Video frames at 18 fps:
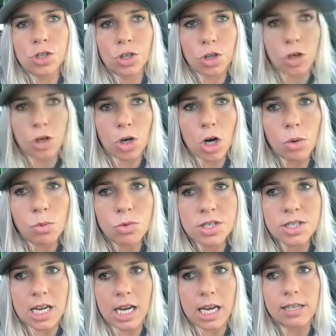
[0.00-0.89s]
to their own
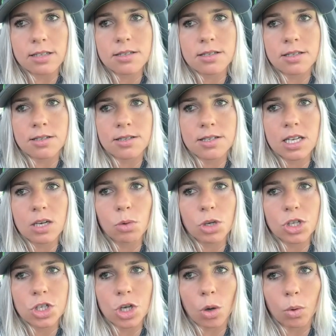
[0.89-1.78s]
states and see
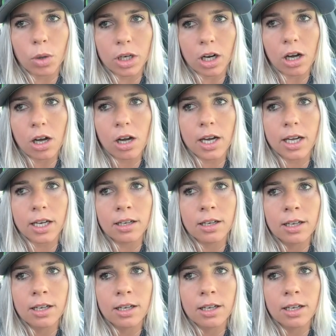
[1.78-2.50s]
what's going on,